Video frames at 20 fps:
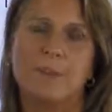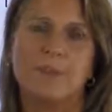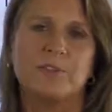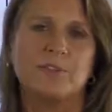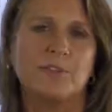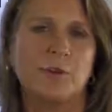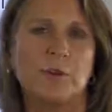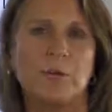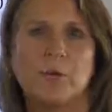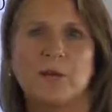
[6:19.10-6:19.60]

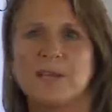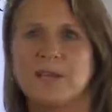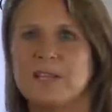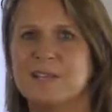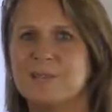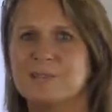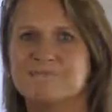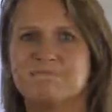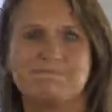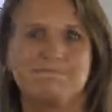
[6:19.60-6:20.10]
So,
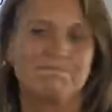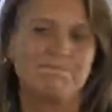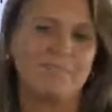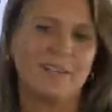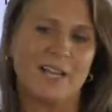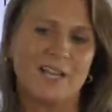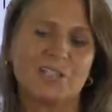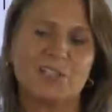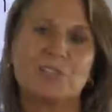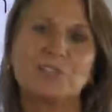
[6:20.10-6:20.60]

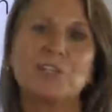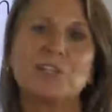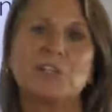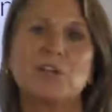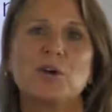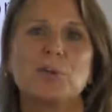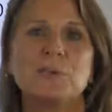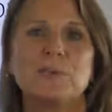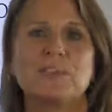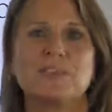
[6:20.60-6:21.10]
I certainly
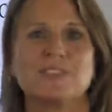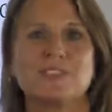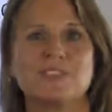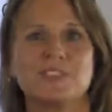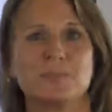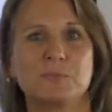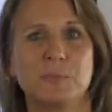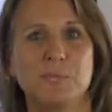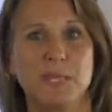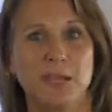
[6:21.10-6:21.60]
hope that this
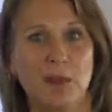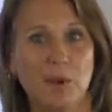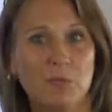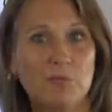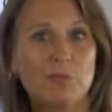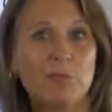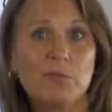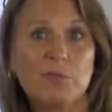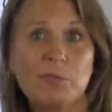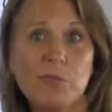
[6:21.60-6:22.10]
has been
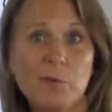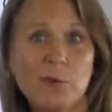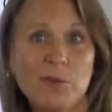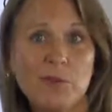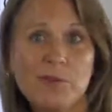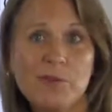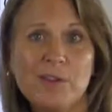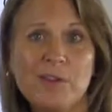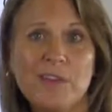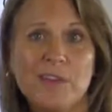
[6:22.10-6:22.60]
helpful for
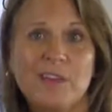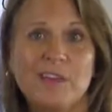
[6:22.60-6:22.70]
you.